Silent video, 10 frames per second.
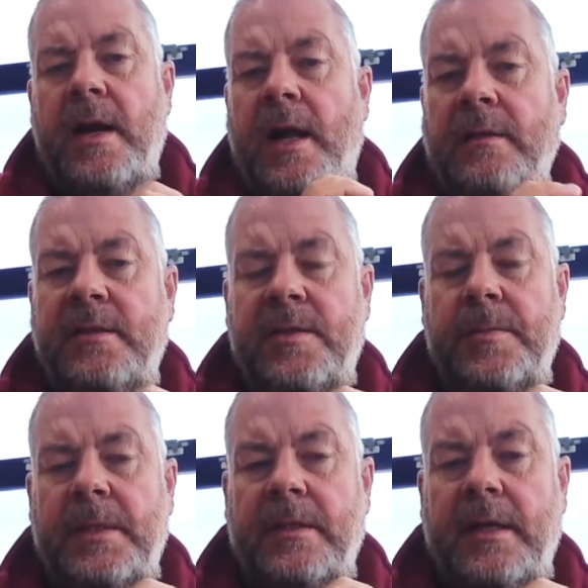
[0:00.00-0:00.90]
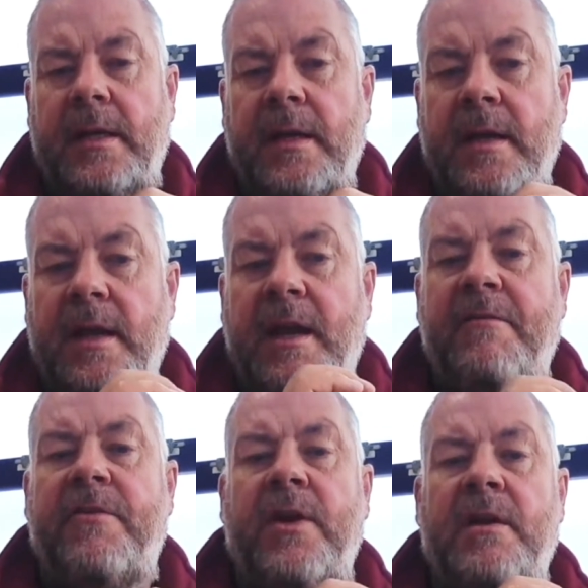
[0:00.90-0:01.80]
Ultimately,
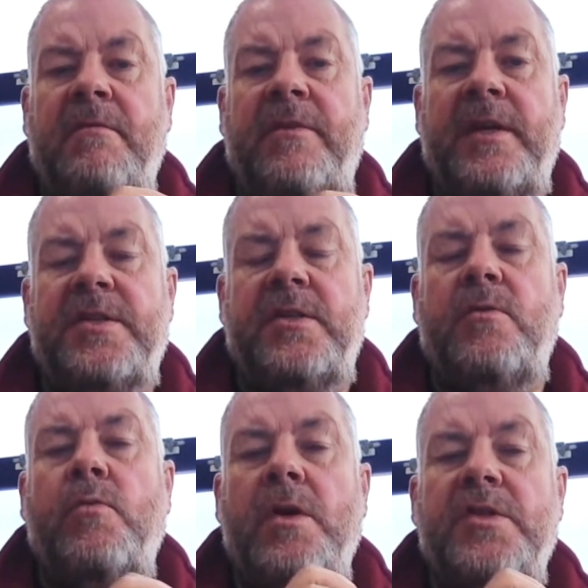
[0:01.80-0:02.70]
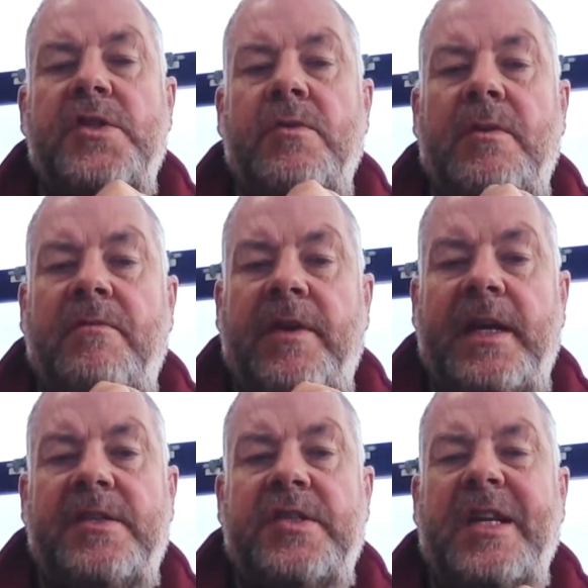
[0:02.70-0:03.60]
every investor wants to
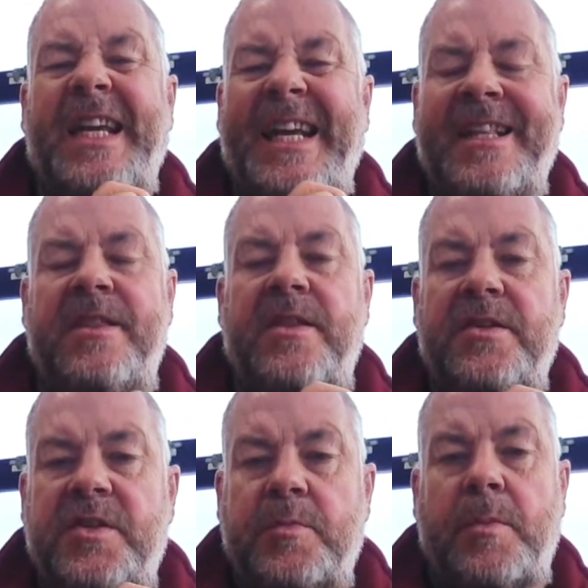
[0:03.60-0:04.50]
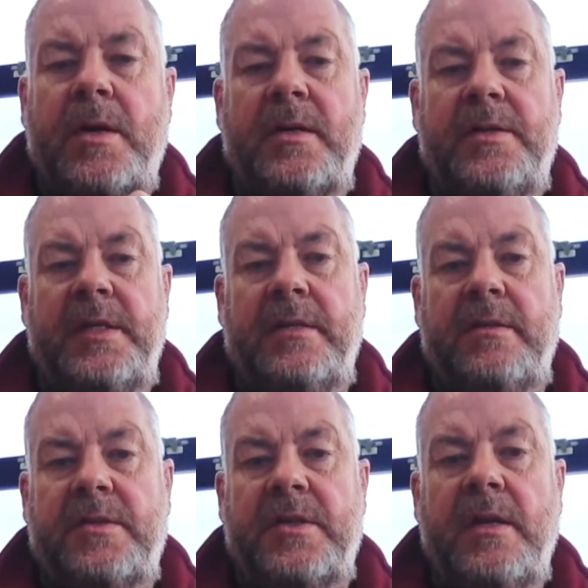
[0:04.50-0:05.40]
invest in the smart
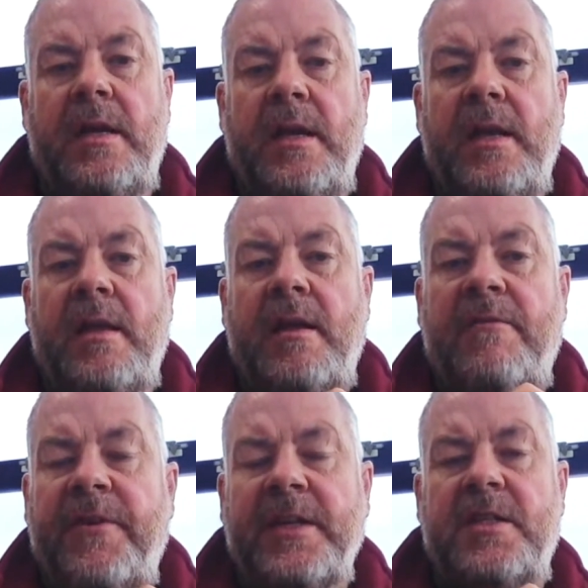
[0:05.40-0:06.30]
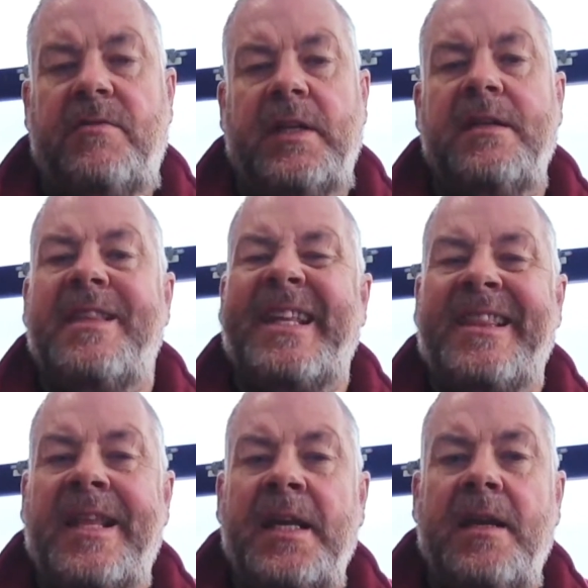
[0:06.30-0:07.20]
deals. Effectively, they
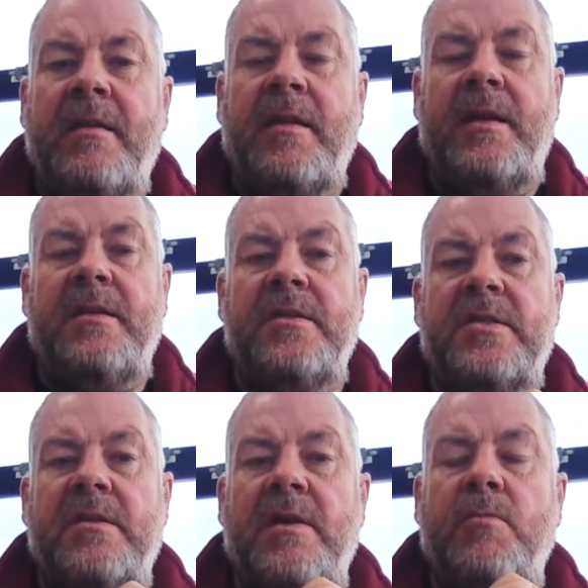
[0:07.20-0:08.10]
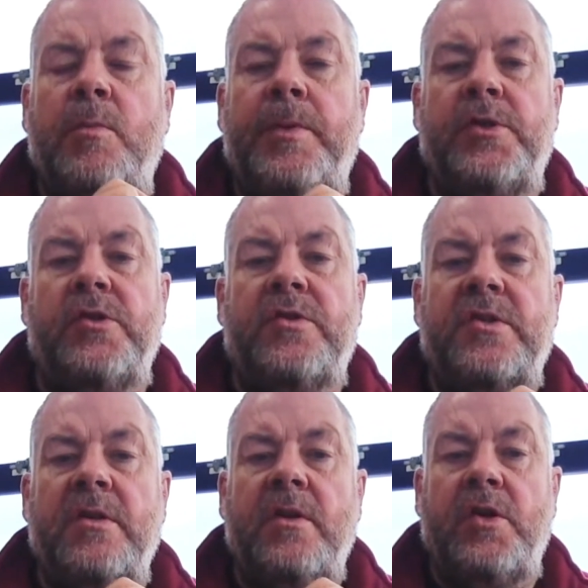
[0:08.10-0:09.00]
like things that will
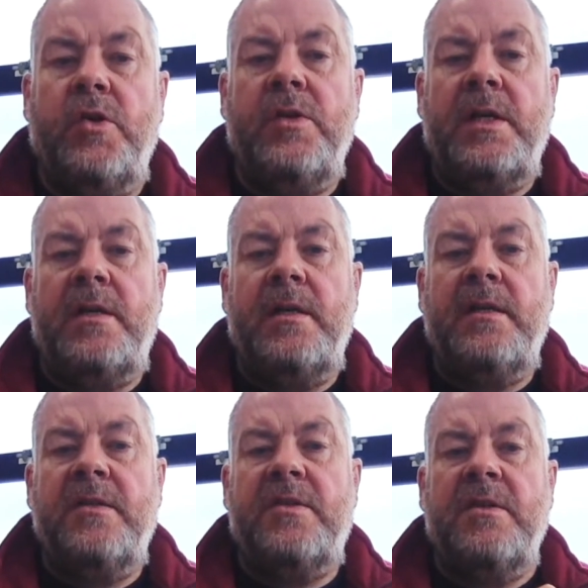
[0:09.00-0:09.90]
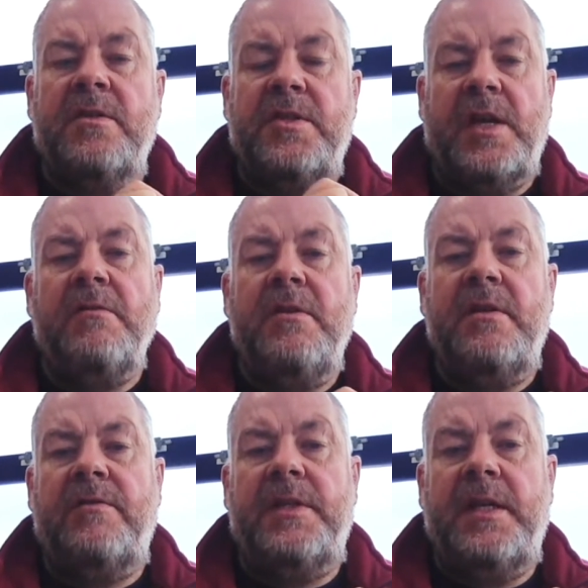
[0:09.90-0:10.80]
produce good earnings, sound
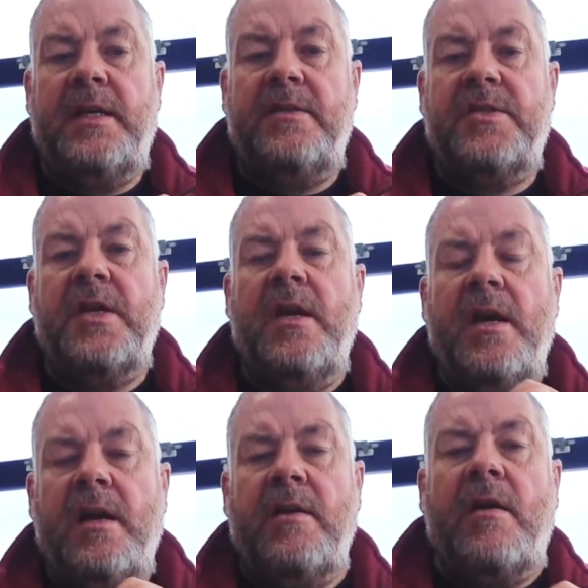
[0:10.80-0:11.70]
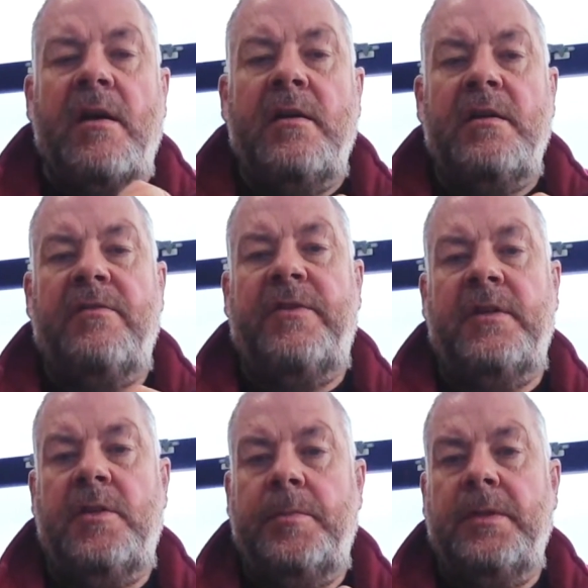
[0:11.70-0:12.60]
dividends, and aren't
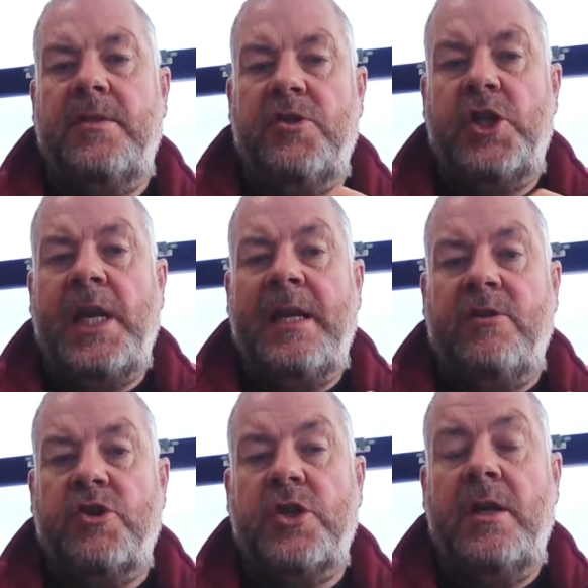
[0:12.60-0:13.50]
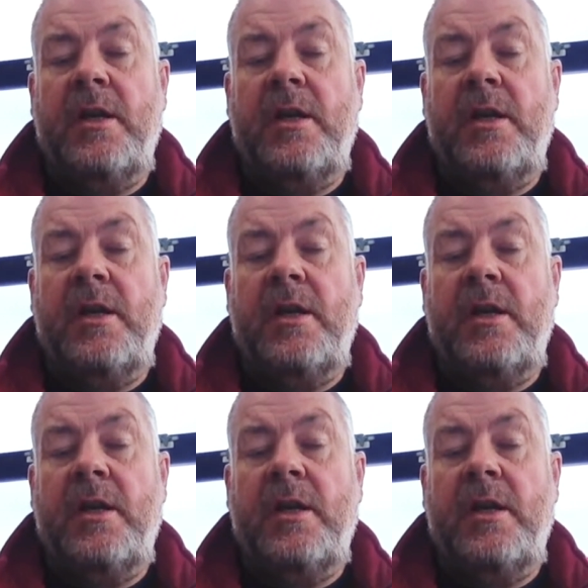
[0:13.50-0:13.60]
vulnerable to change.